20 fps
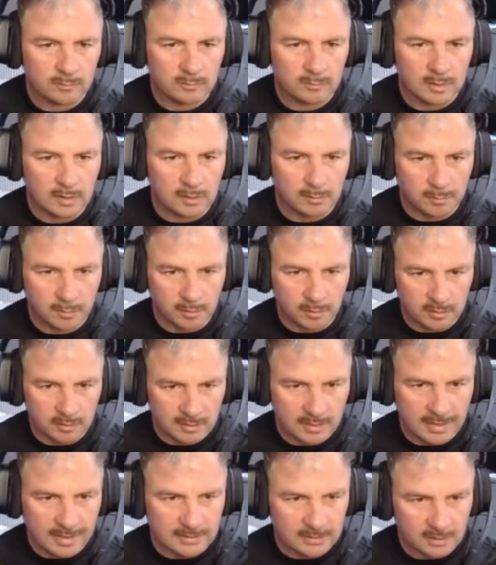He'll put it onto
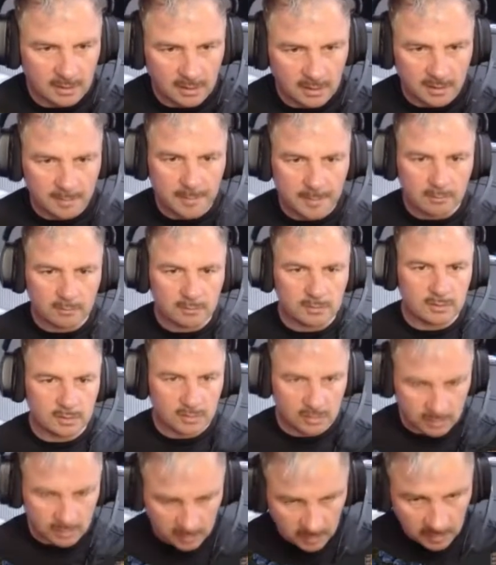that side of the
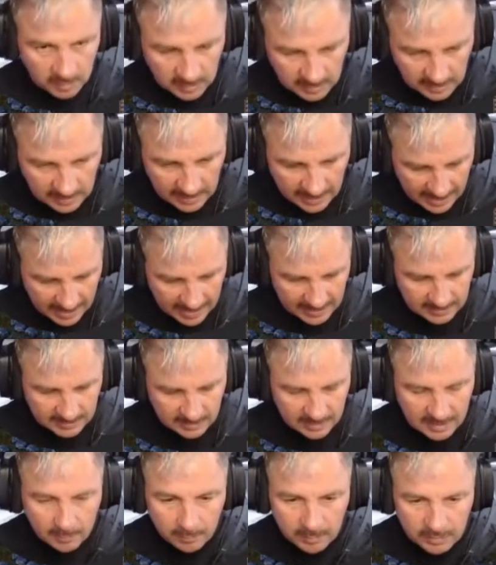belt. And
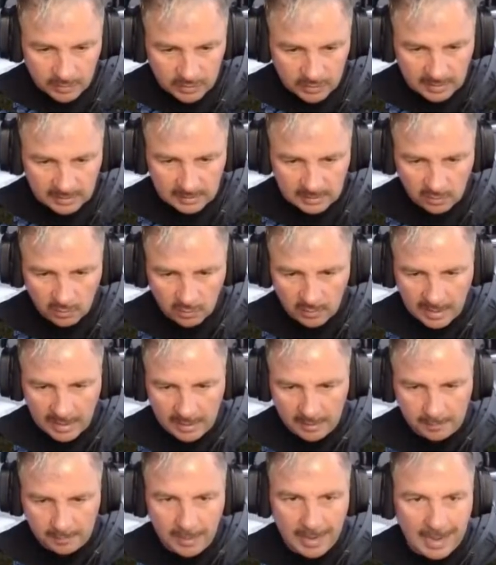then we just need to look
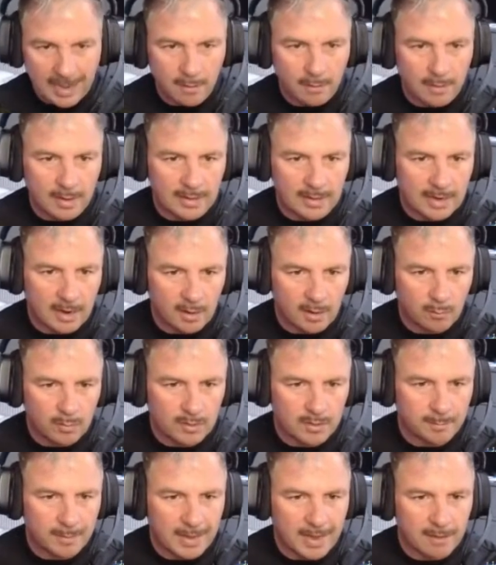at power. Now I want
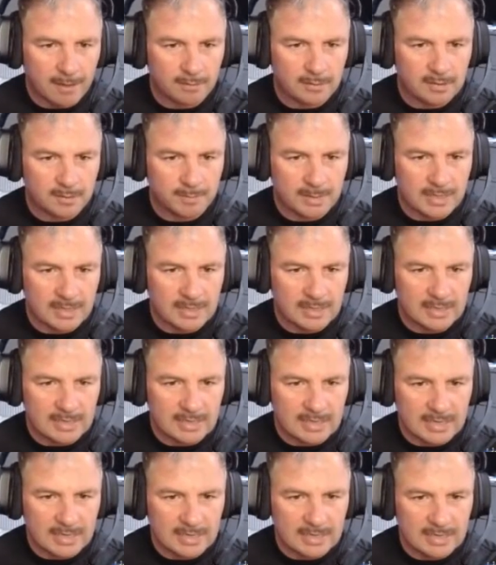the power to be
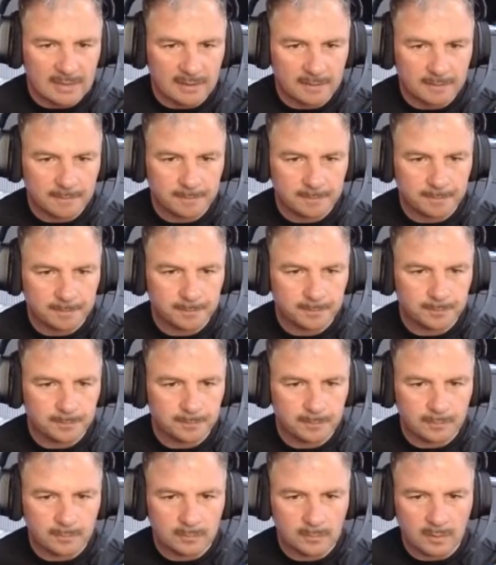here.
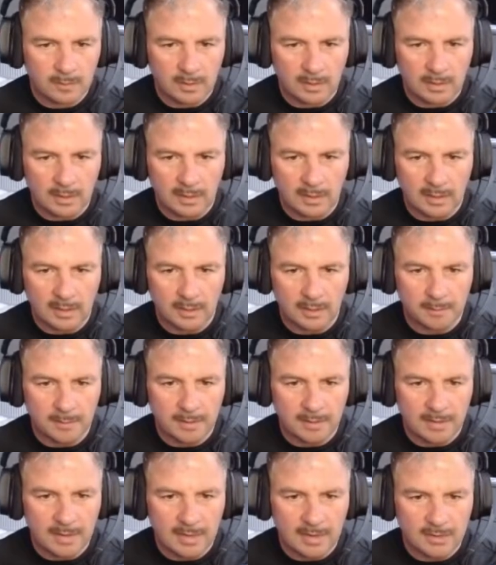
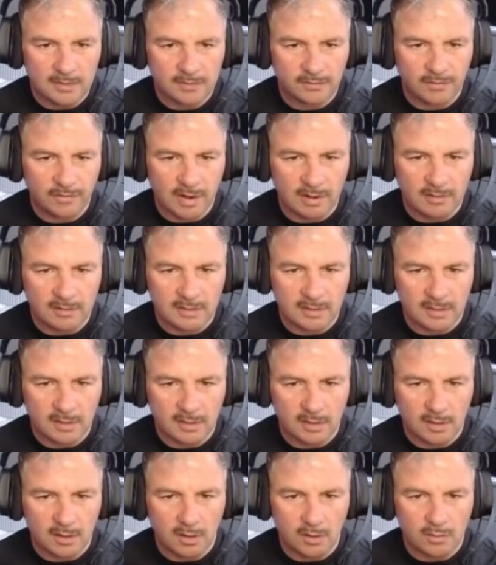And then as far as it
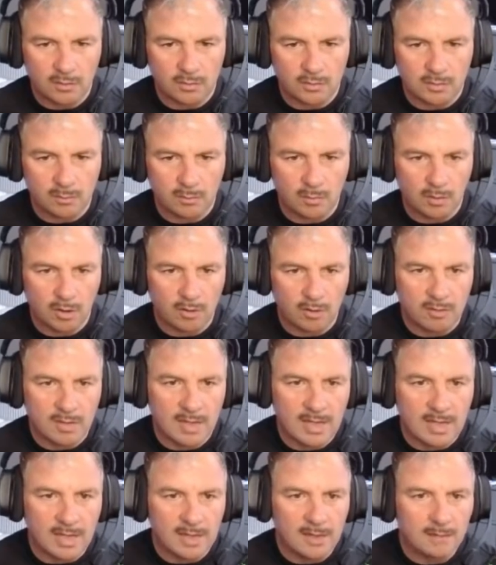can go, so we'll go
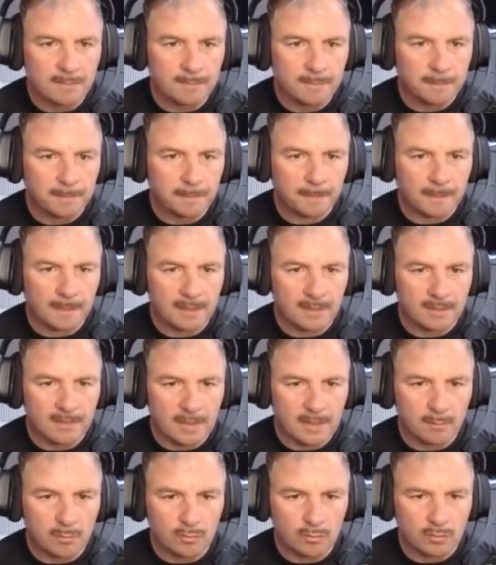there, and
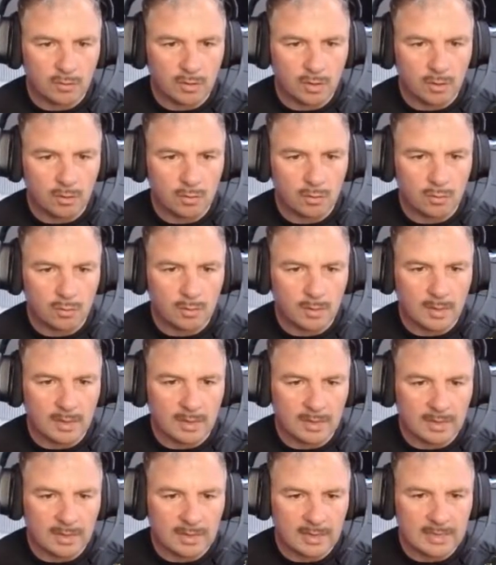then we'll go
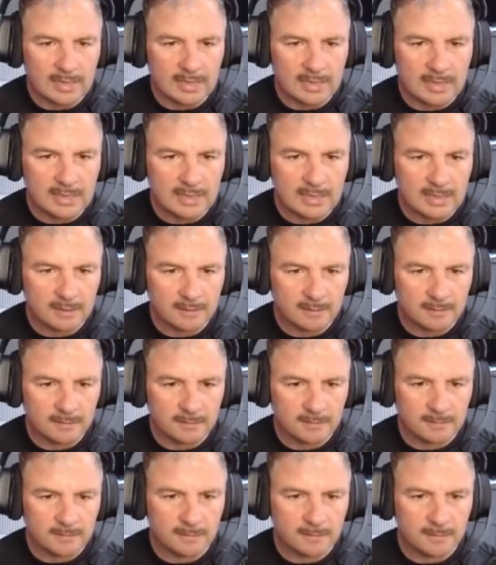here
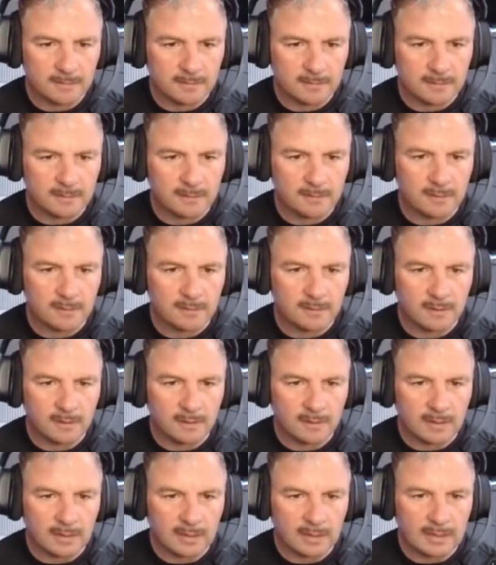
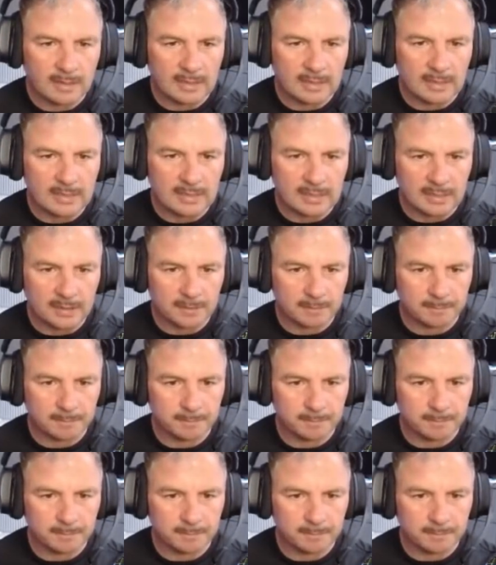and here.